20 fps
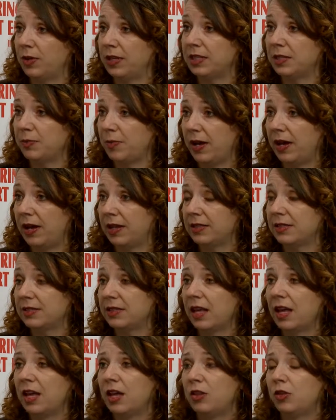
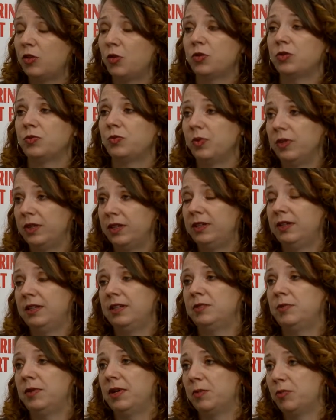response, those really
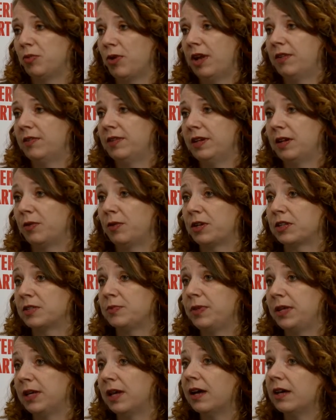need to be on private networks
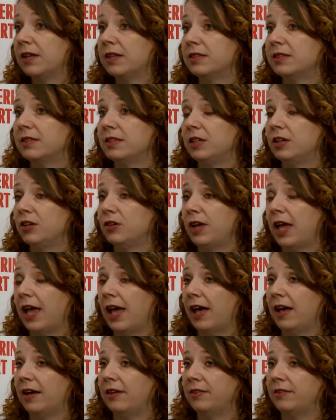because you don't
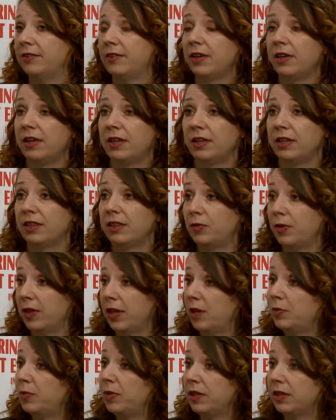have the
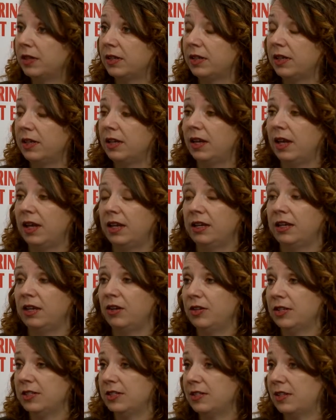reliability, you
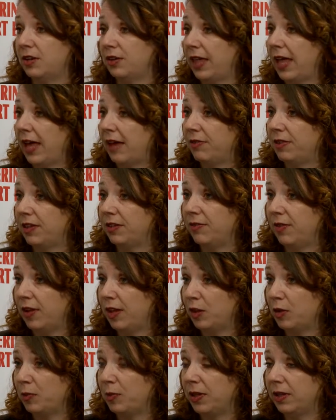don't necessarily have the
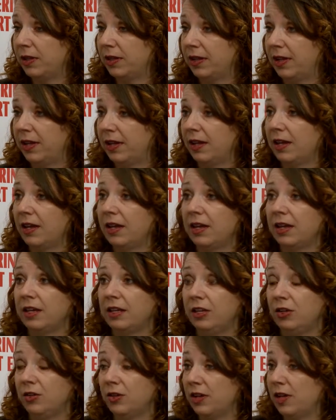availability.
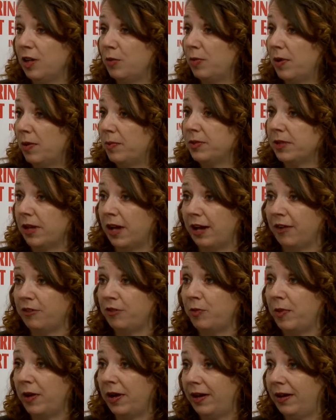You can get bumped
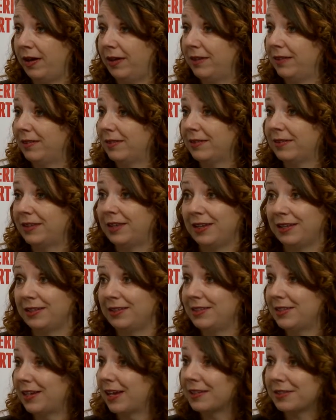off by
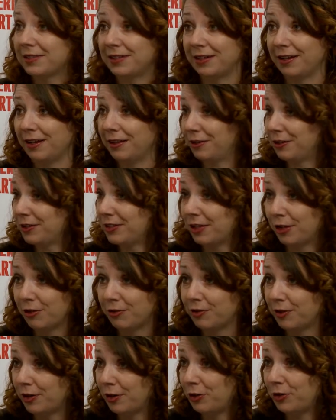kids texting on their cell
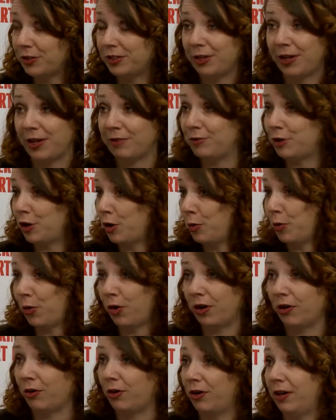phones. You have no
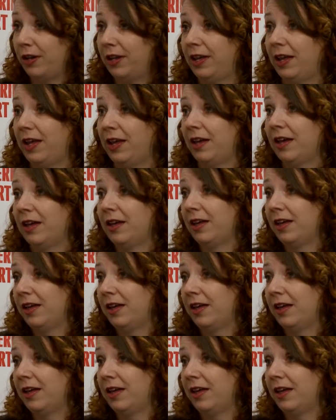priority